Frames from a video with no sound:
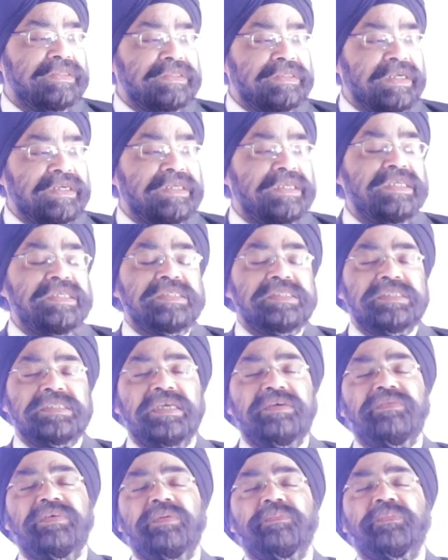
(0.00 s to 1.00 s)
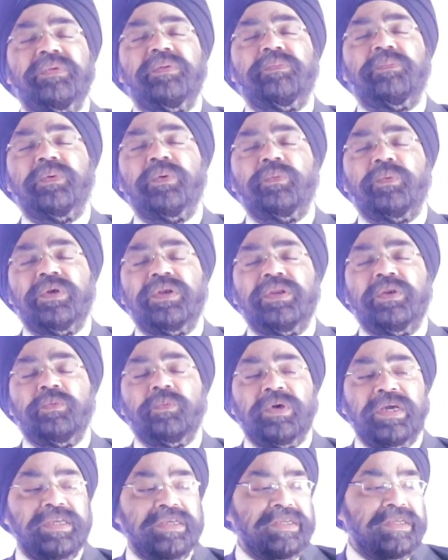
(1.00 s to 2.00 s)
37 people were
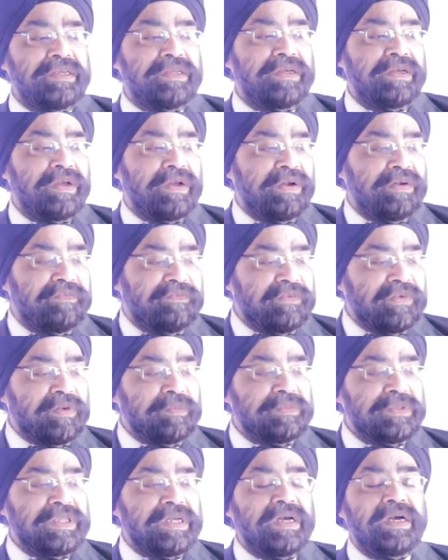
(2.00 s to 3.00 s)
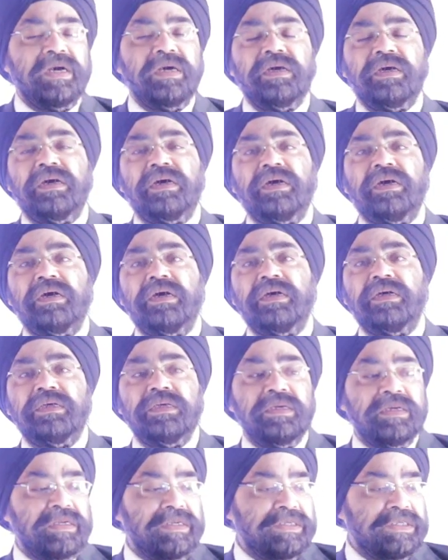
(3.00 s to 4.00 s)
invited from the
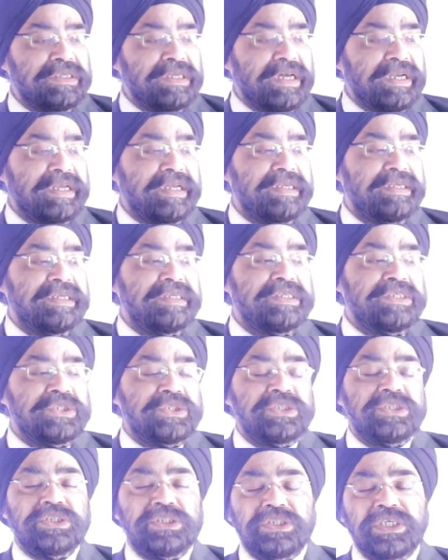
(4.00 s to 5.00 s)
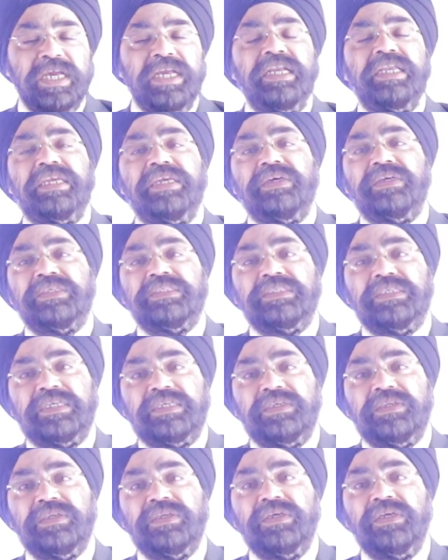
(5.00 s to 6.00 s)
targeted childcare
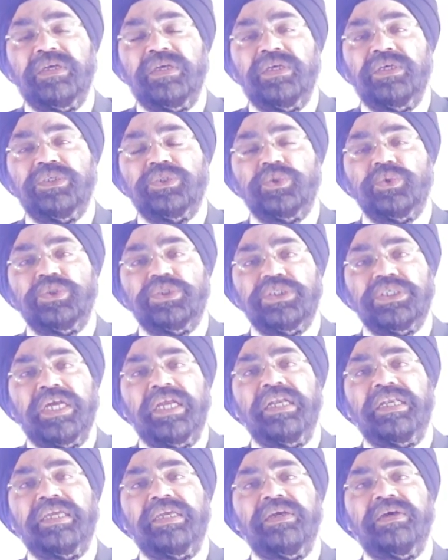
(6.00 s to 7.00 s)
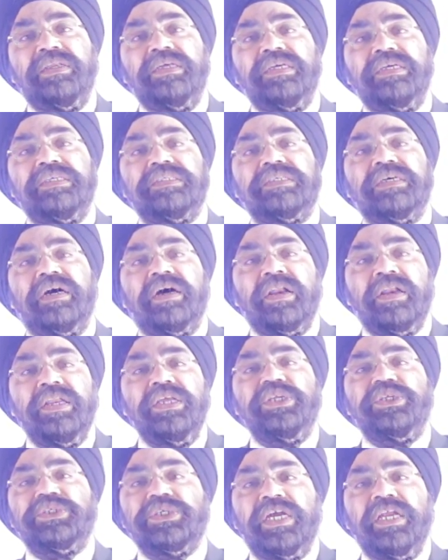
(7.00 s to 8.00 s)
sector. So childcare is
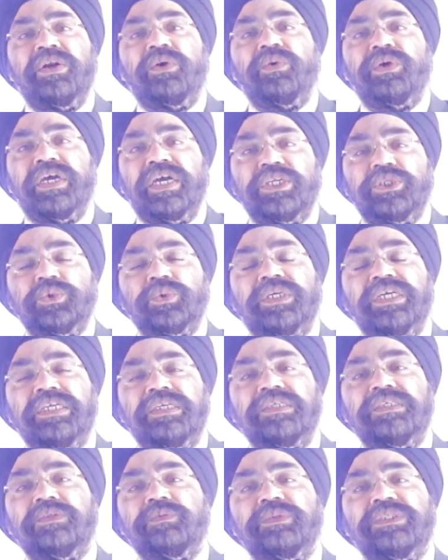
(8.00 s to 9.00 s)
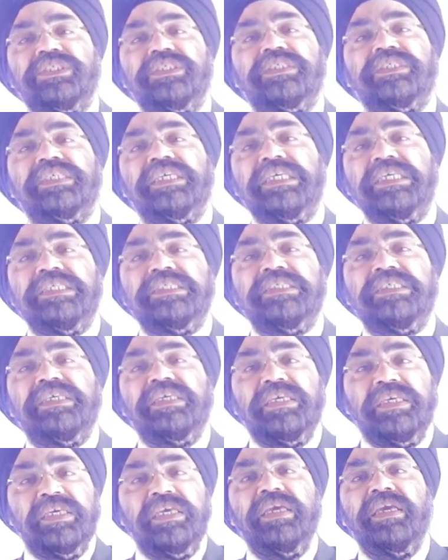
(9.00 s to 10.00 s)
early childhood educators, which is
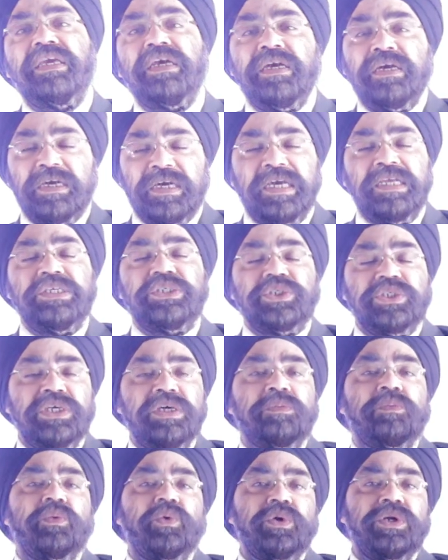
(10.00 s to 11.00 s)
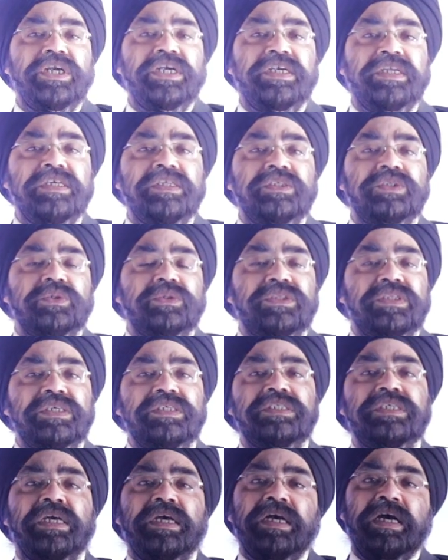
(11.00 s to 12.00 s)
ECE. I'll share more details on
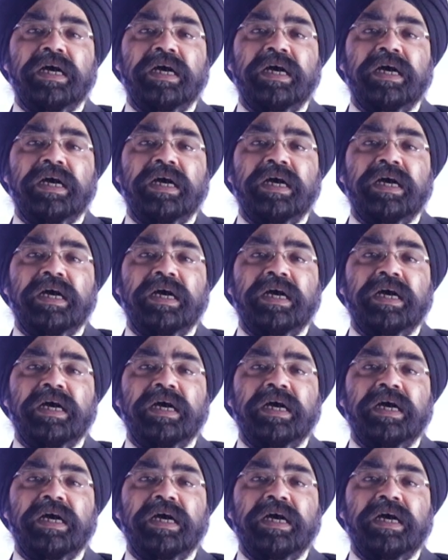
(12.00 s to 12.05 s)
this.